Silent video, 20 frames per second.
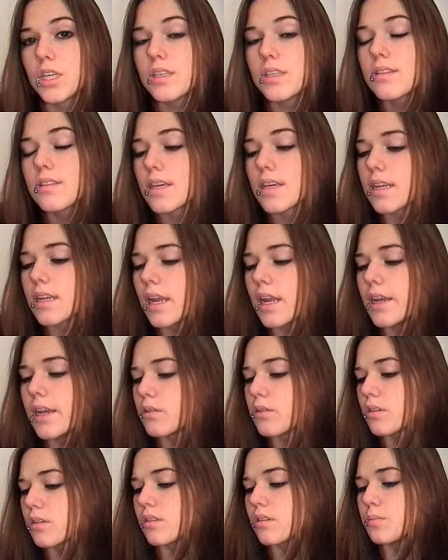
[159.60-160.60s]
Just then, I
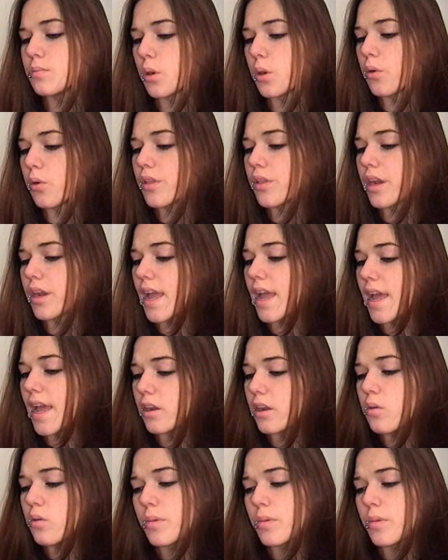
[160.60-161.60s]
noticed the bowl that I
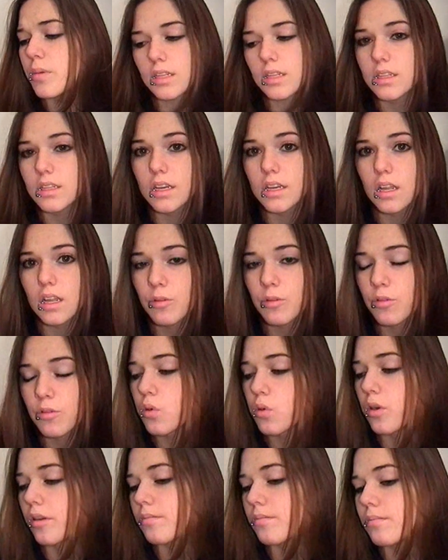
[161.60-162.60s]
had oatmeal in the day
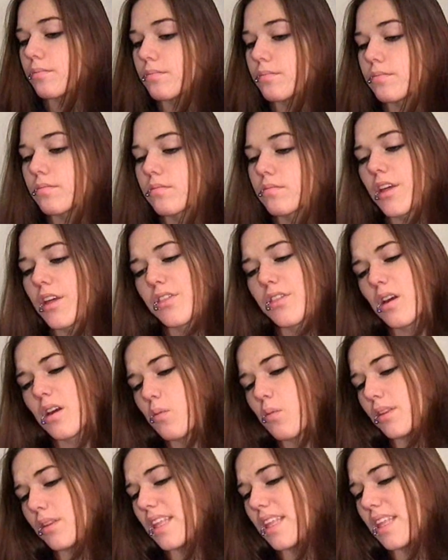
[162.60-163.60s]
before. I
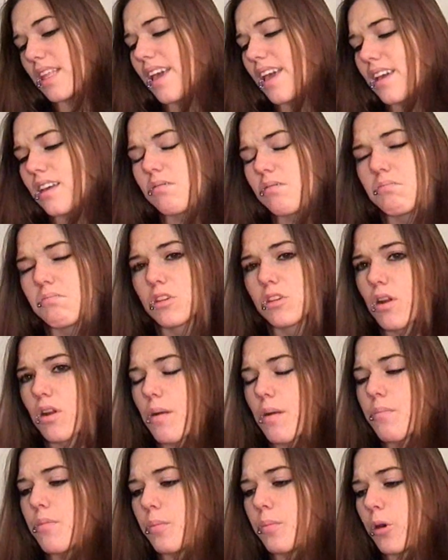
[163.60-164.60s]
thought, what the heck, and
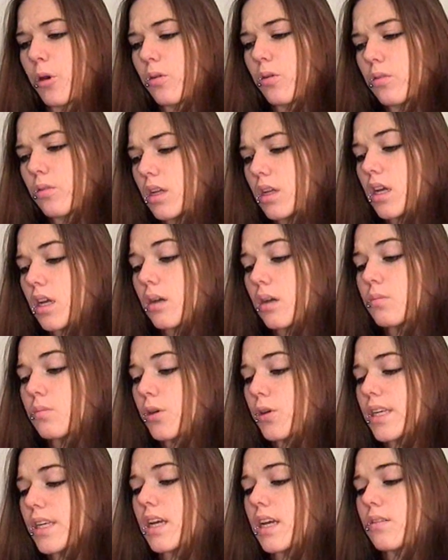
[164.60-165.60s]
grabbed the bowl. I'm
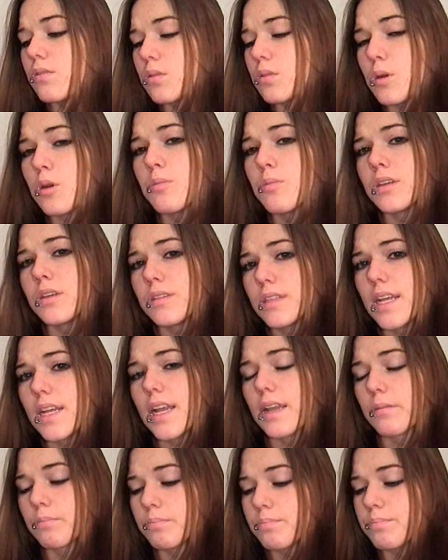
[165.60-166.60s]
going to have some oatmeal
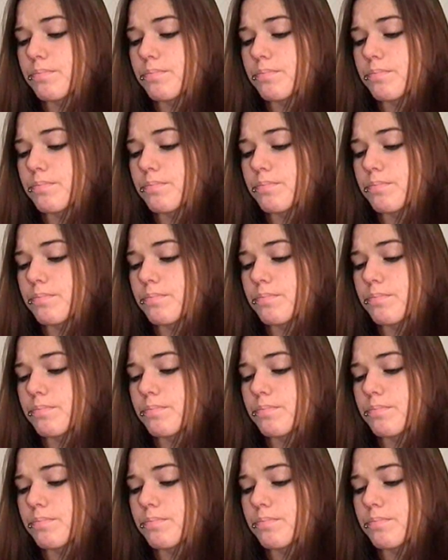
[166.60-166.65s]
today.